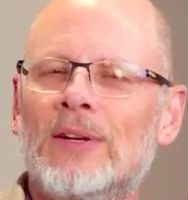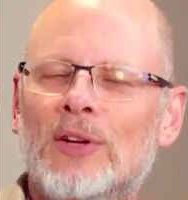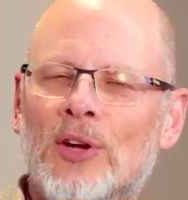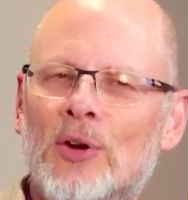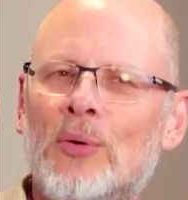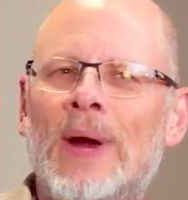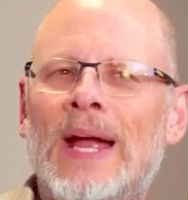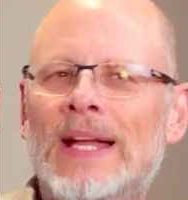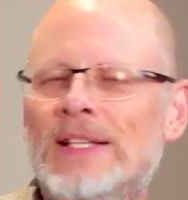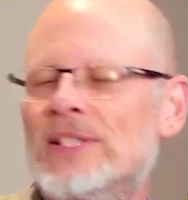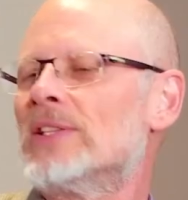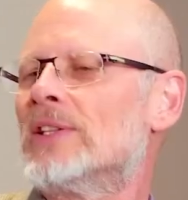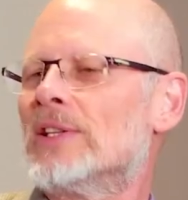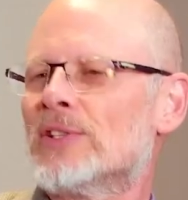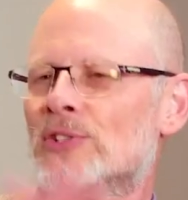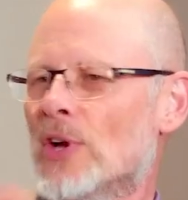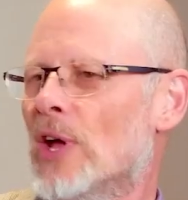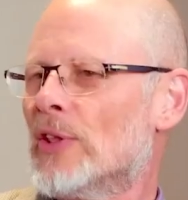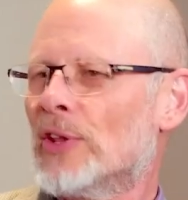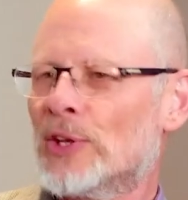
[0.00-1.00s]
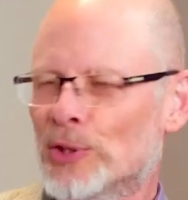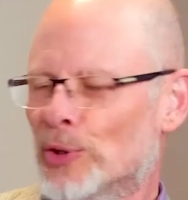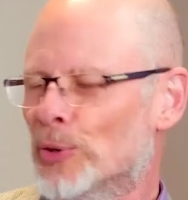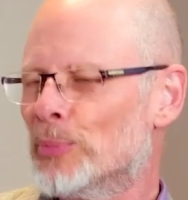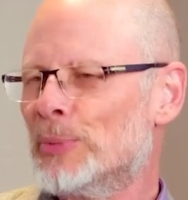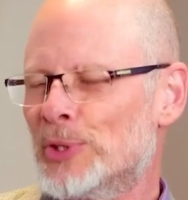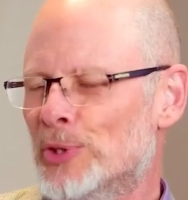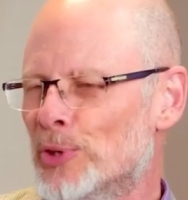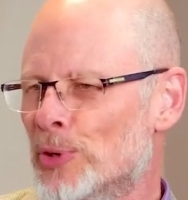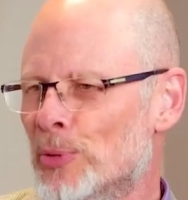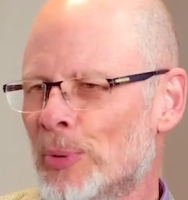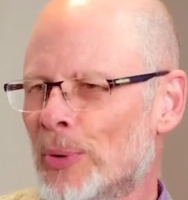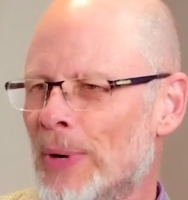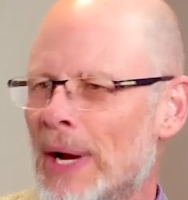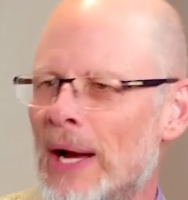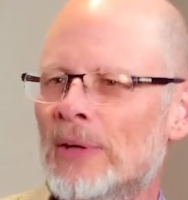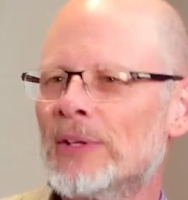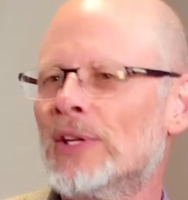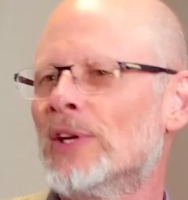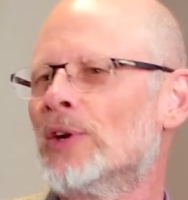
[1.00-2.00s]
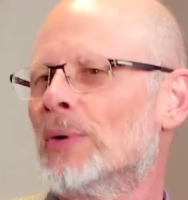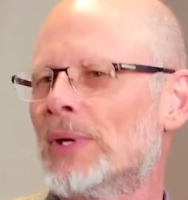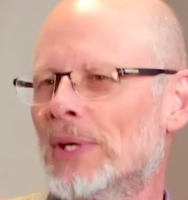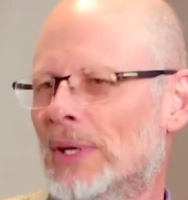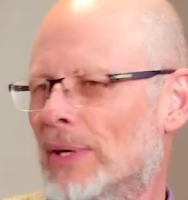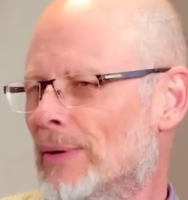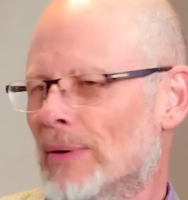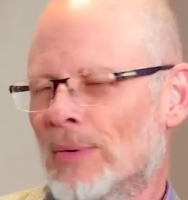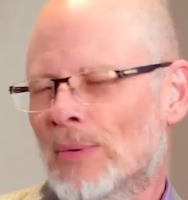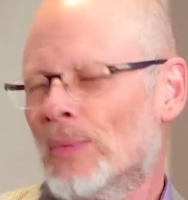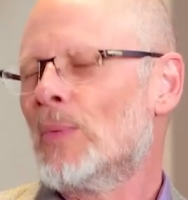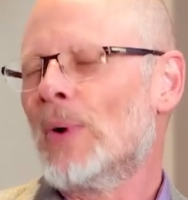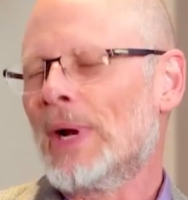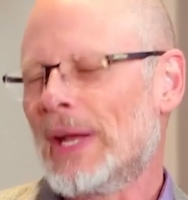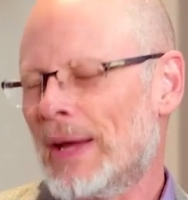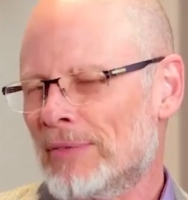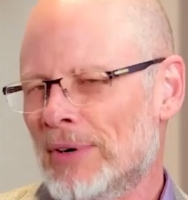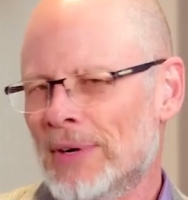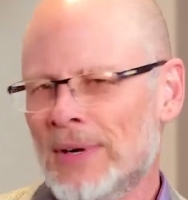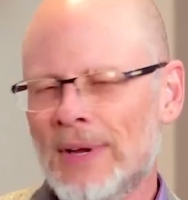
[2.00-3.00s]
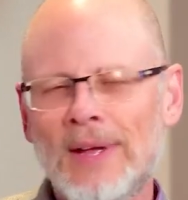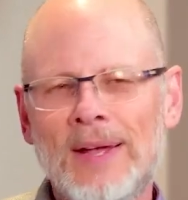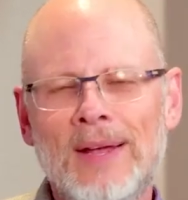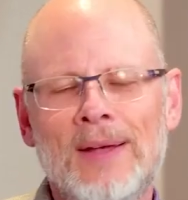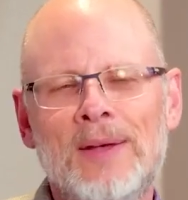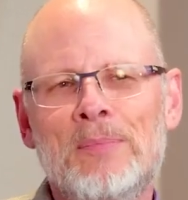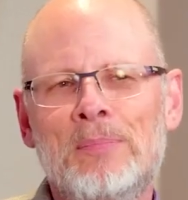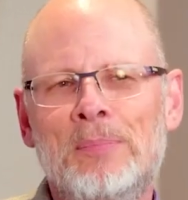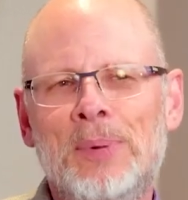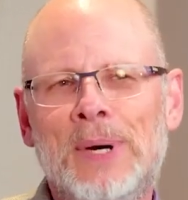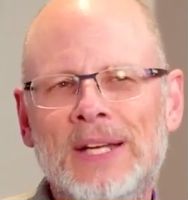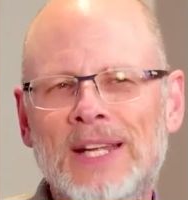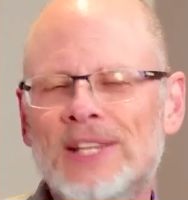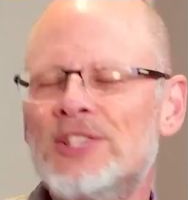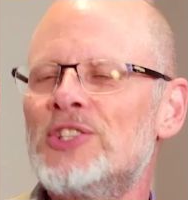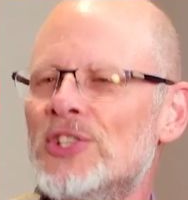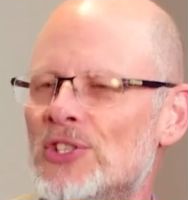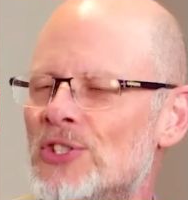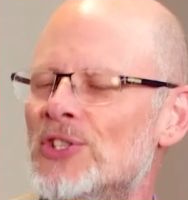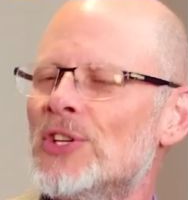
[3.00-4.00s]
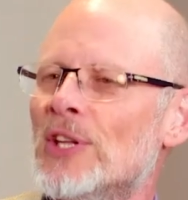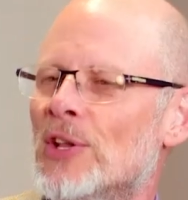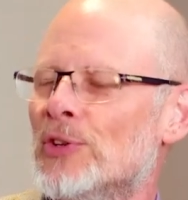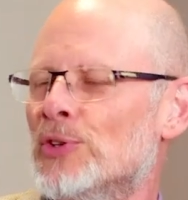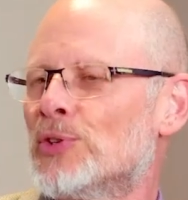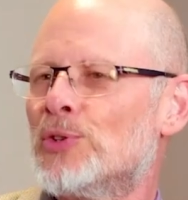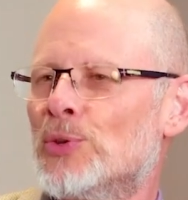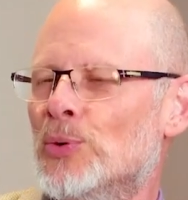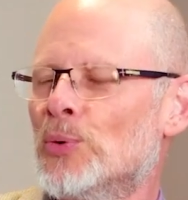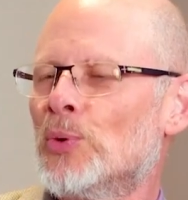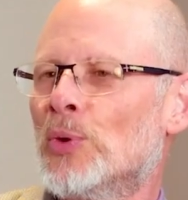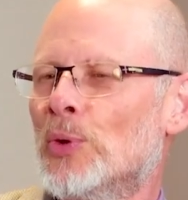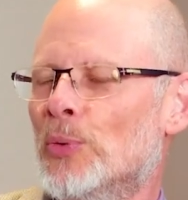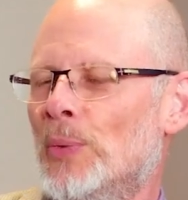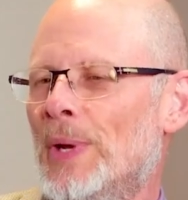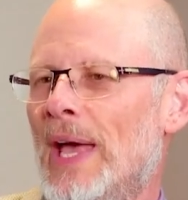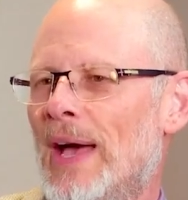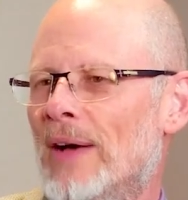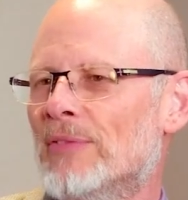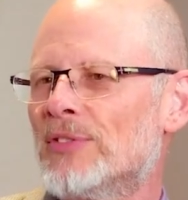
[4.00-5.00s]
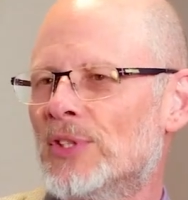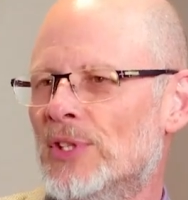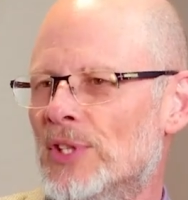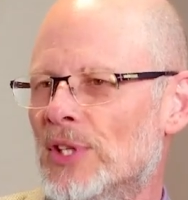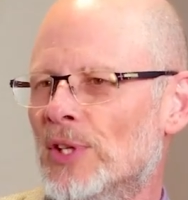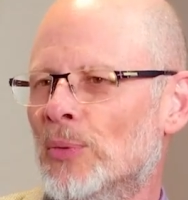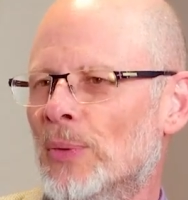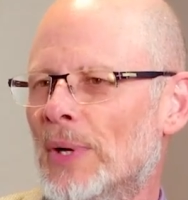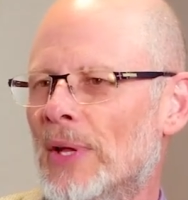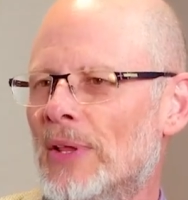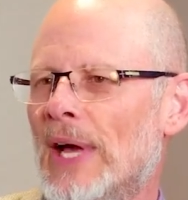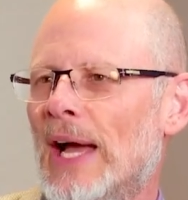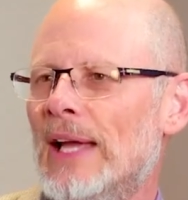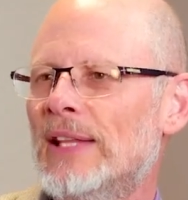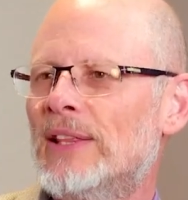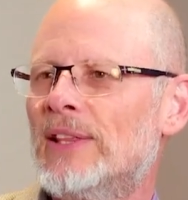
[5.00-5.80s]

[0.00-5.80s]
Granted, there's all the gloom and doom around, whatever, but it's just another tool that we have to deal with. I